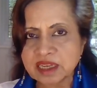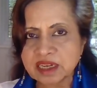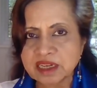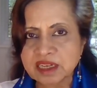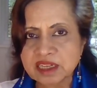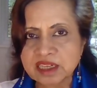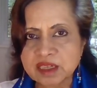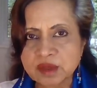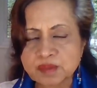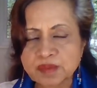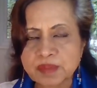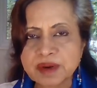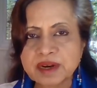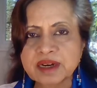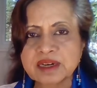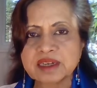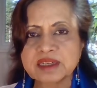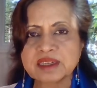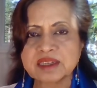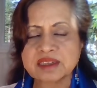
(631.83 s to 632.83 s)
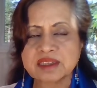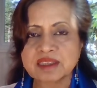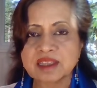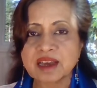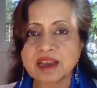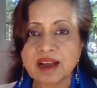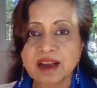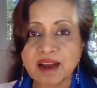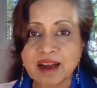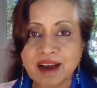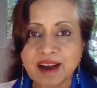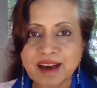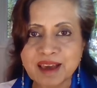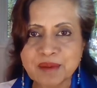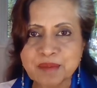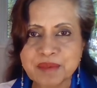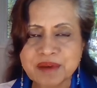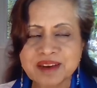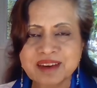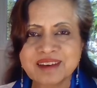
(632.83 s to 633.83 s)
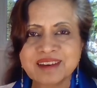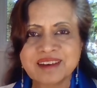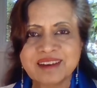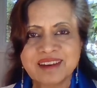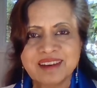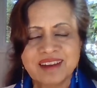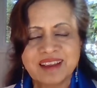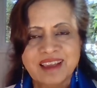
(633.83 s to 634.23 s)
disperse the carbon